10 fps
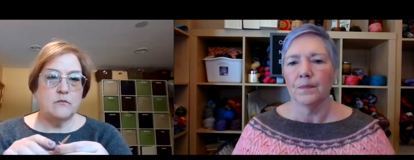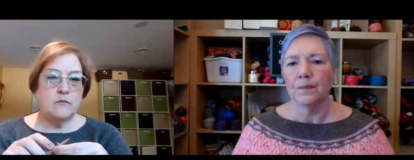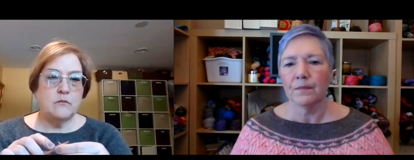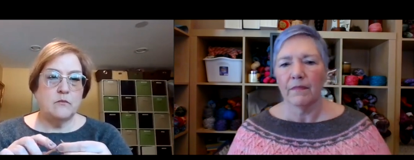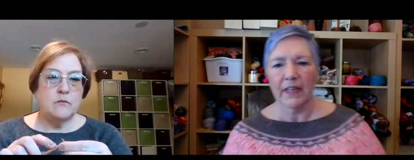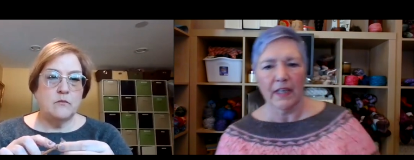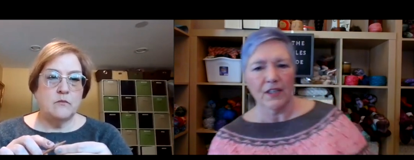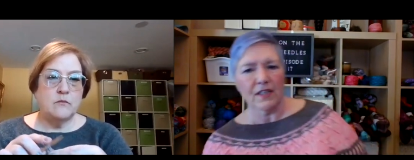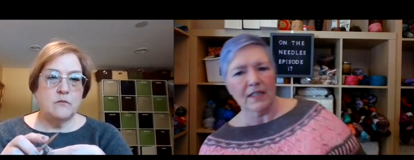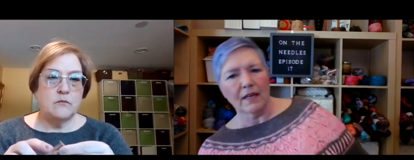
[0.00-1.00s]
Speaker 1: in fact, I
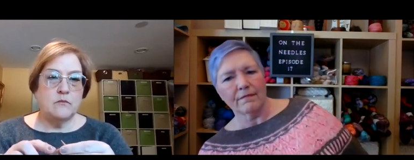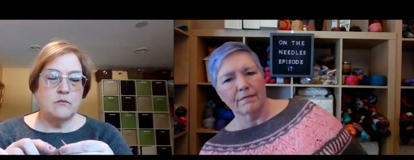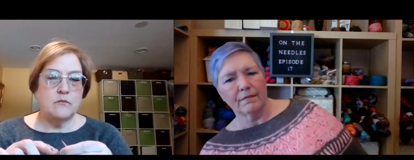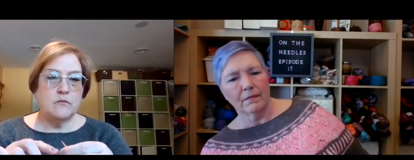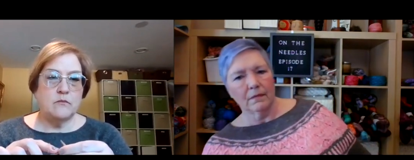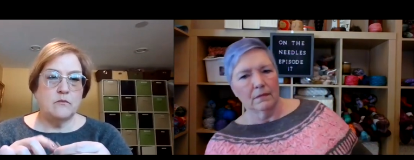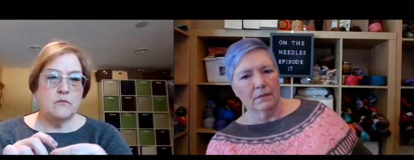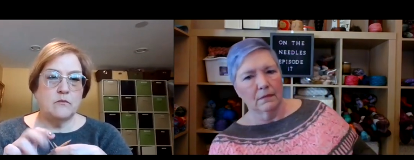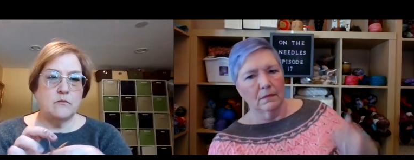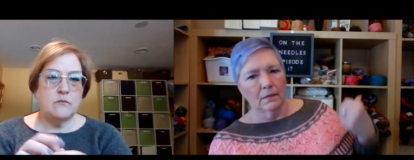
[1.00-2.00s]
just have
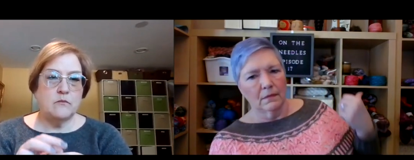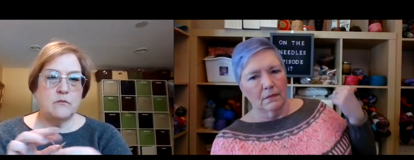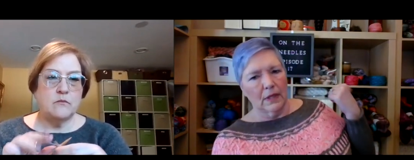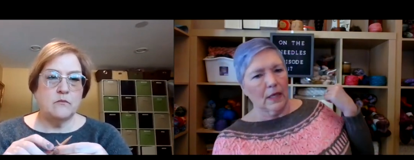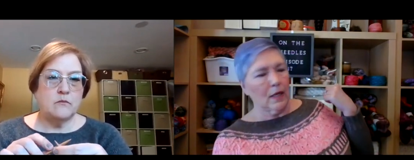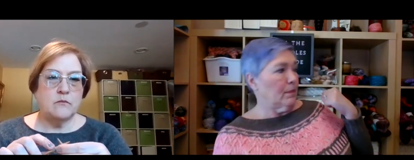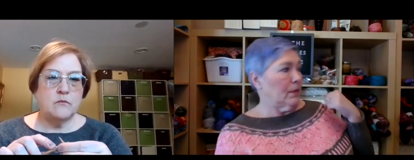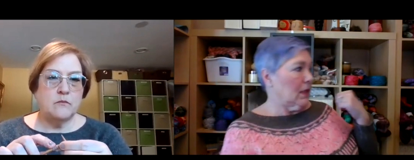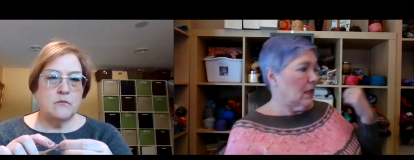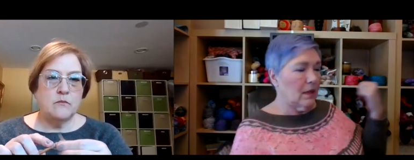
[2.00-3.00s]
a
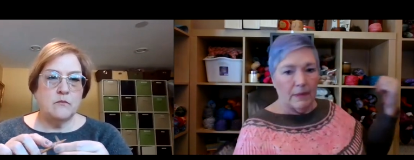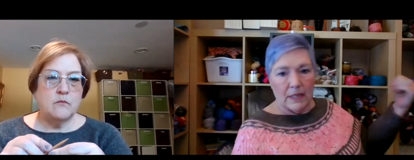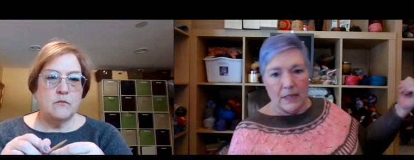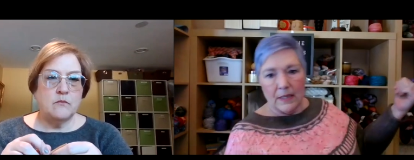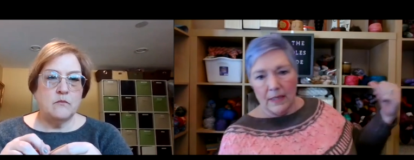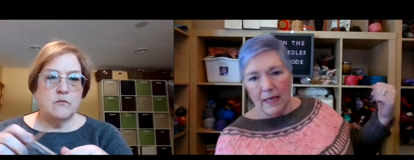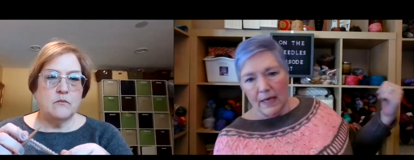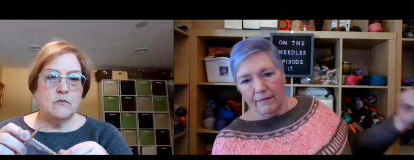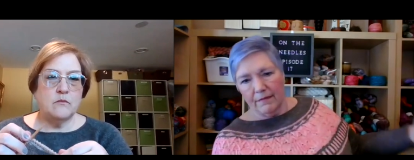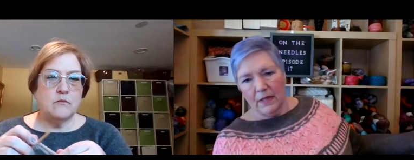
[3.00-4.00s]
couple cubbies
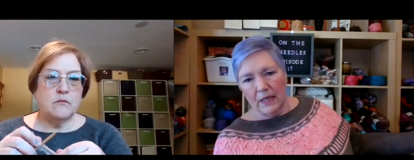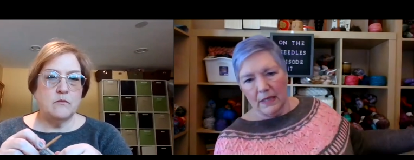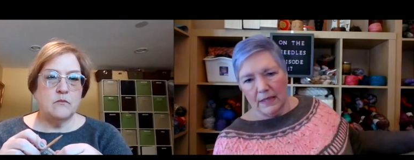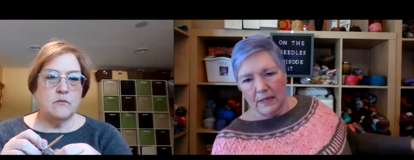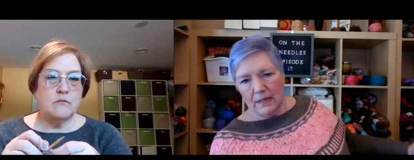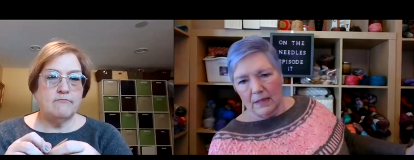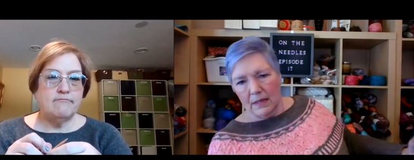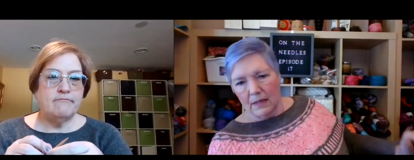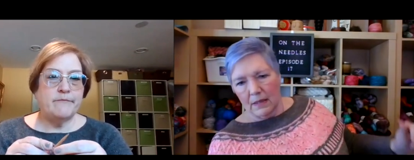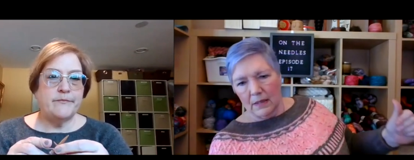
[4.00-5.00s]
left. I guess
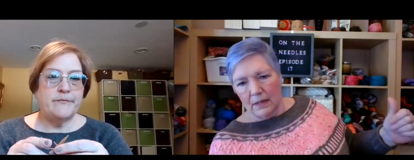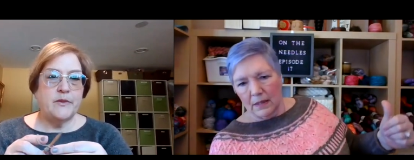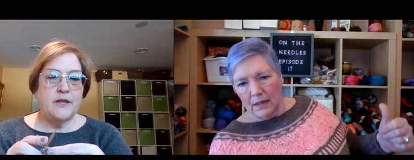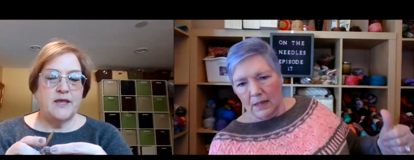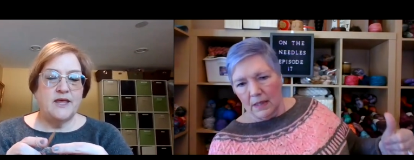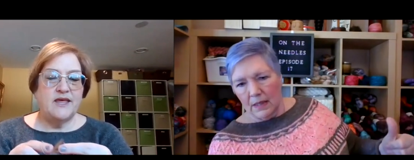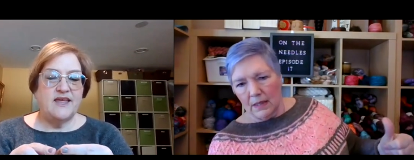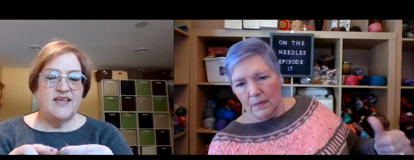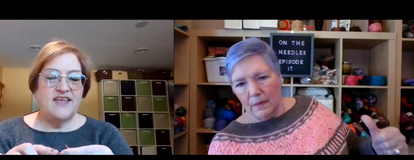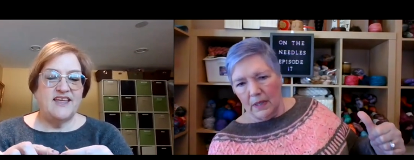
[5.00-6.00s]

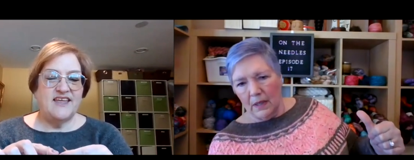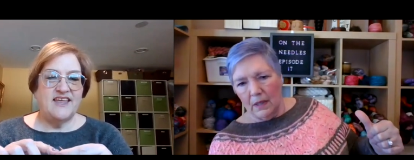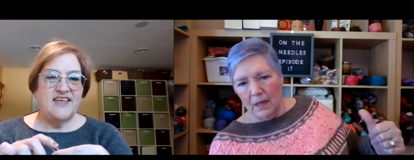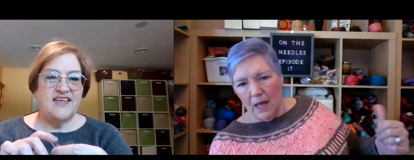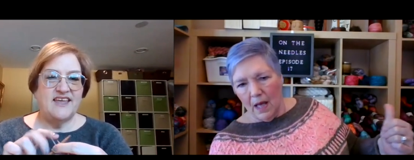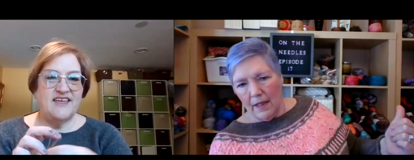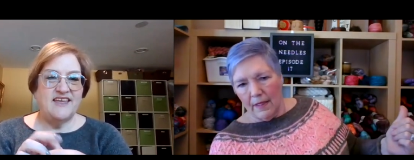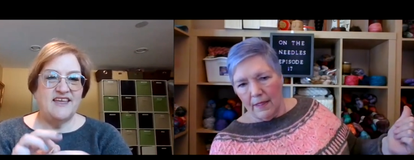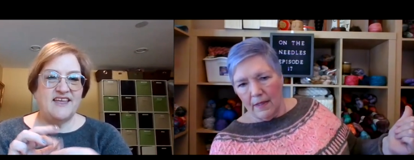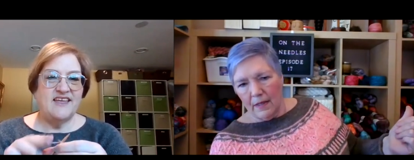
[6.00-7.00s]
this one
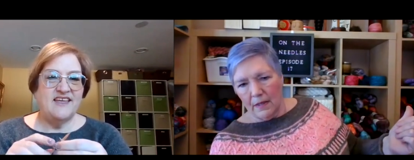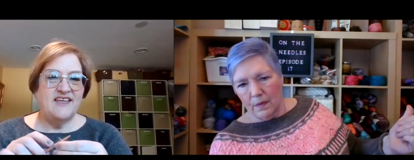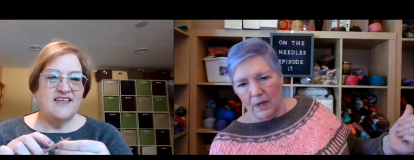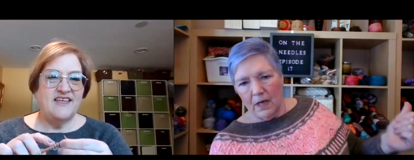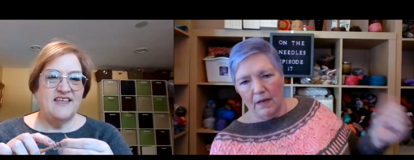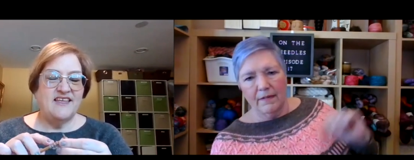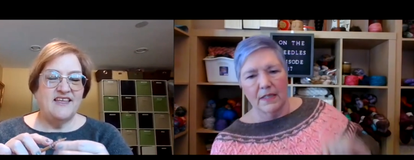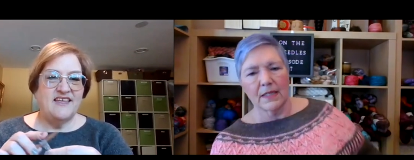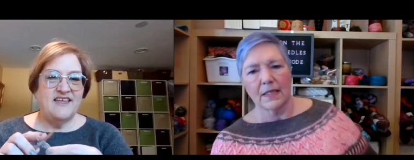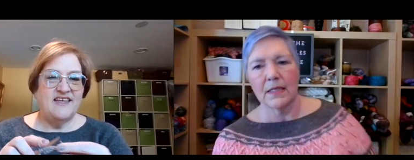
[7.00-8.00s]
and this one of
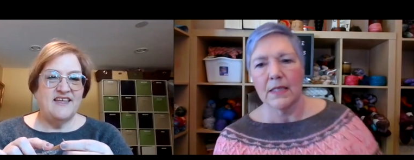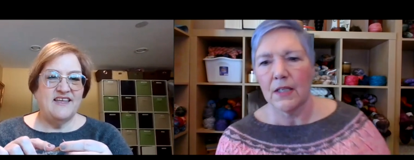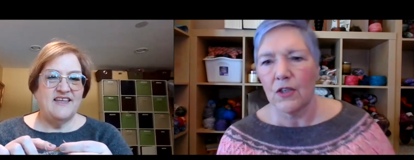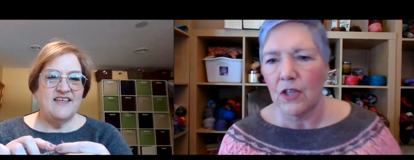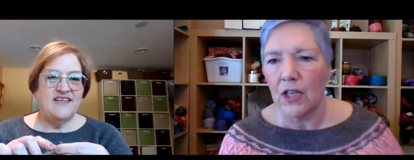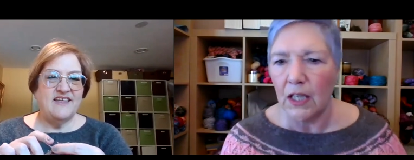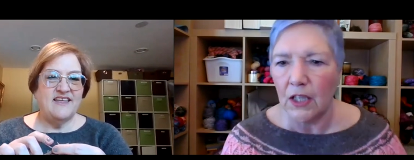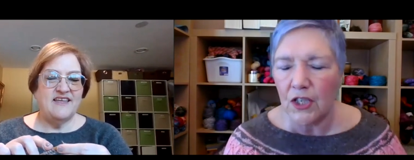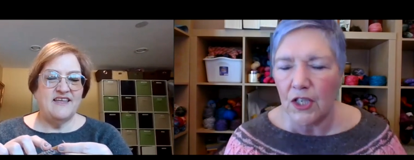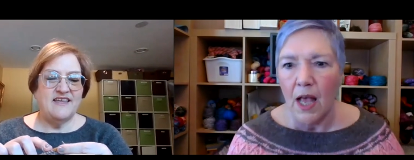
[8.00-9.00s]
discontinued
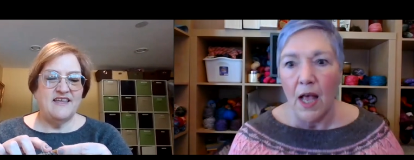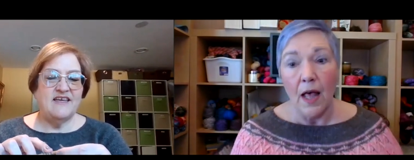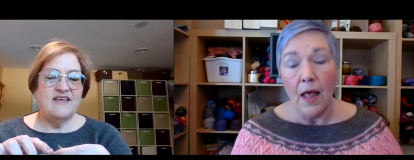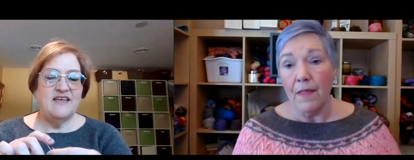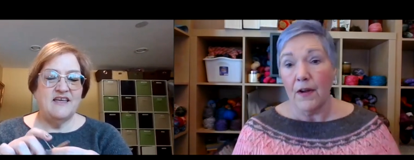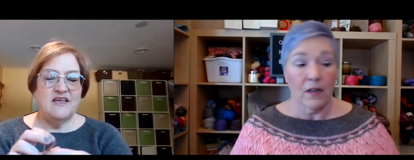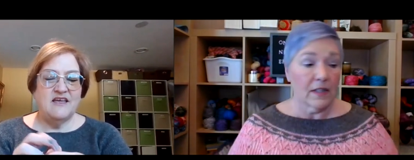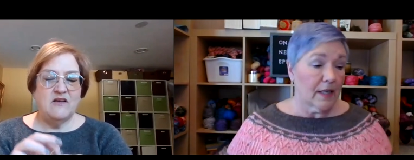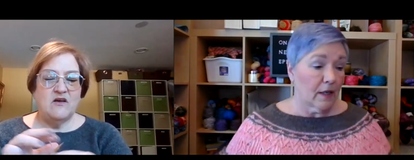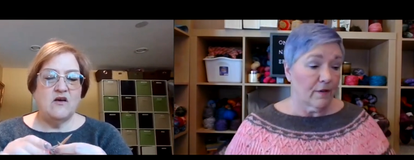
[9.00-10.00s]
colors. They're on
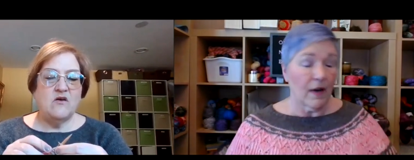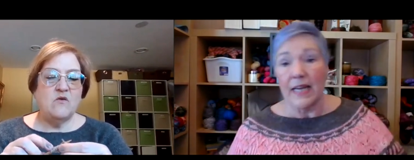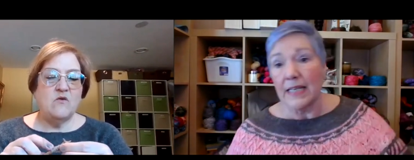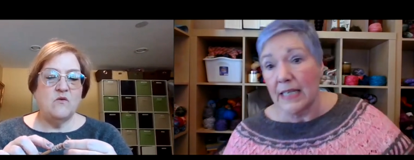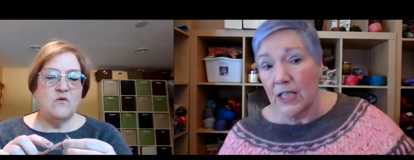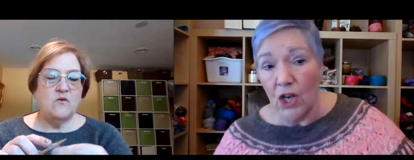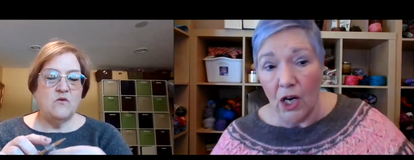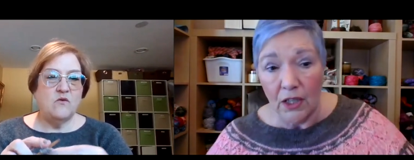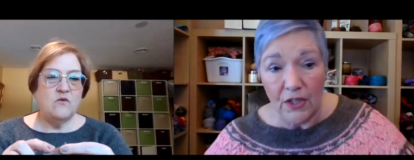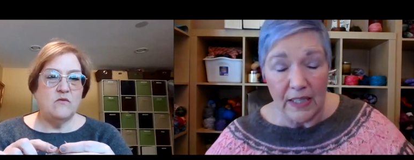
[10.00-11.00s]
sale for
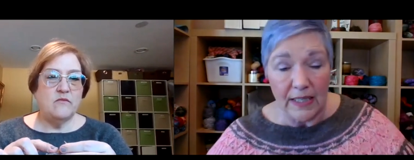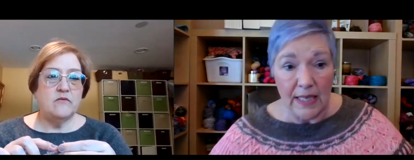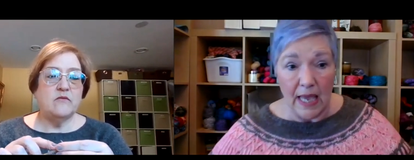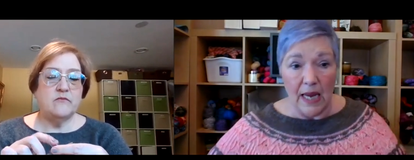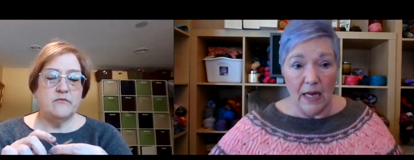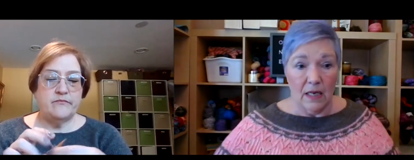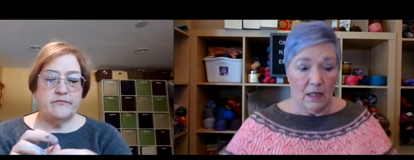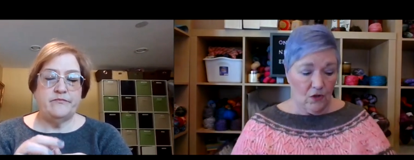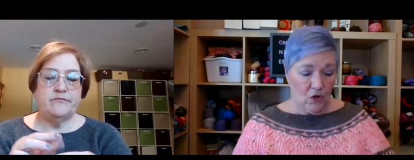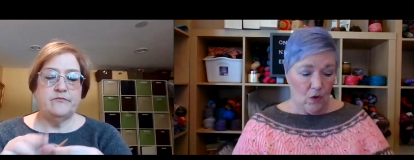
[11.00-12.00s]
$18 a skein.
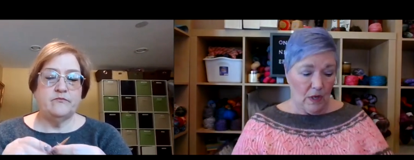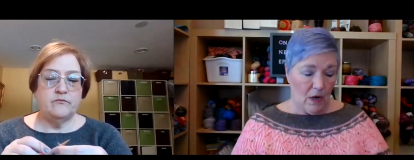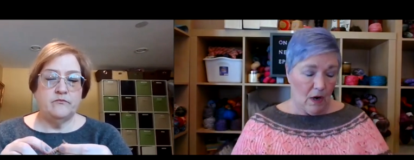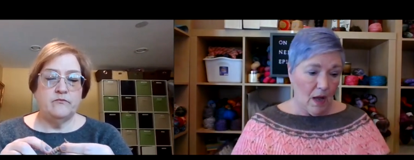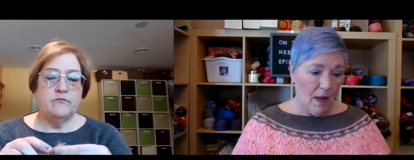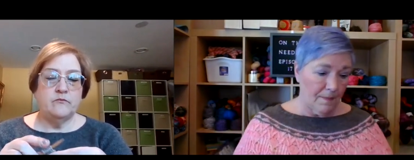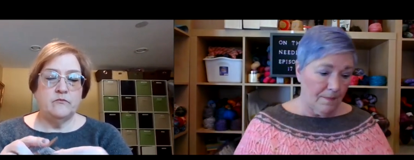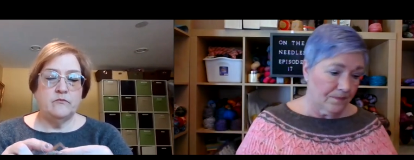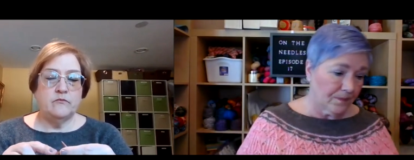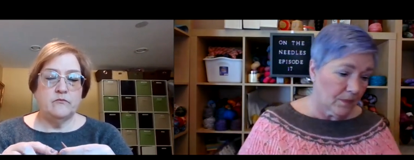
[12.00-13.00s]
So they're
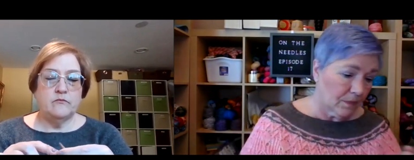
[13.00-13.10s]
um,